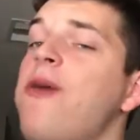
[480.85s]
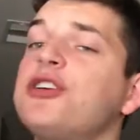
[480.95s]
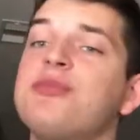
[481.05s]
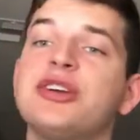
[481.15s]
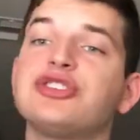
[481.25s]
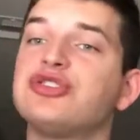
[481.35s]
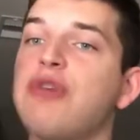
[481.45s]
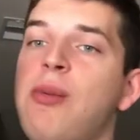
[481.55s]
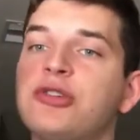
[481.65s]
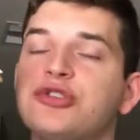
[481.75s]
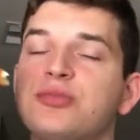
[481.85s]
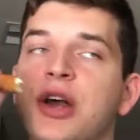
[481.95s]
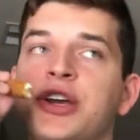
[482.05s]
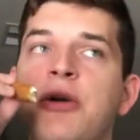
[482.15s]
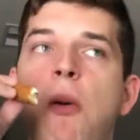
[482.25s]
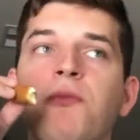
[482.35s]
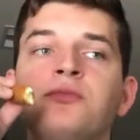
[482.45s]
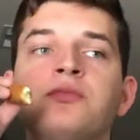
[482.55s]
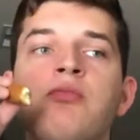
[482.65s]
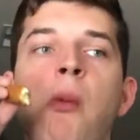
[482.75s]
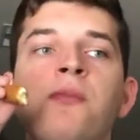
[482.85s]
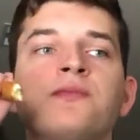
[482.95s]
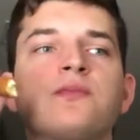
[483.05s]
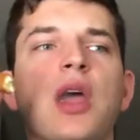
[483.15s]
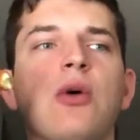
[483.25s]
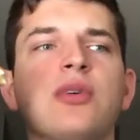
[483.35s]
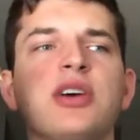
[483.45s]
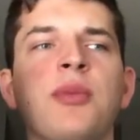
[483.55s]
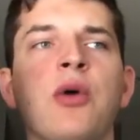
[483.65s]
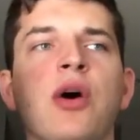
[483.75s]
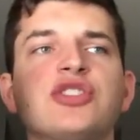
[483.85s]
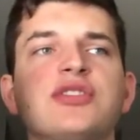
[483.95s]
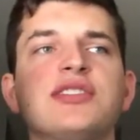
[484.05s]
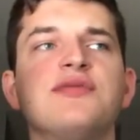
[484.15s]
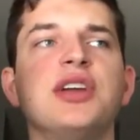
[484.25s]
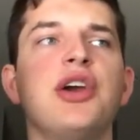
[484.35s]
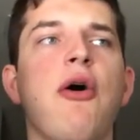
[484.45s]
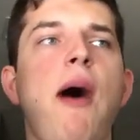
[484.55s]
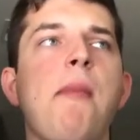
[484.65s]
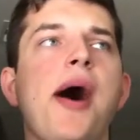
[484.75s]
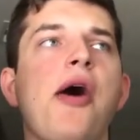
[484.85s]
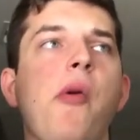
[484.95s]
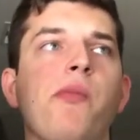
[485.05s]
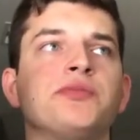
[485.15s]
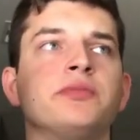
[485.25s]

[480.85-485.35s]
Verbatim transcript: We can make so much money. Like one time I watched this video about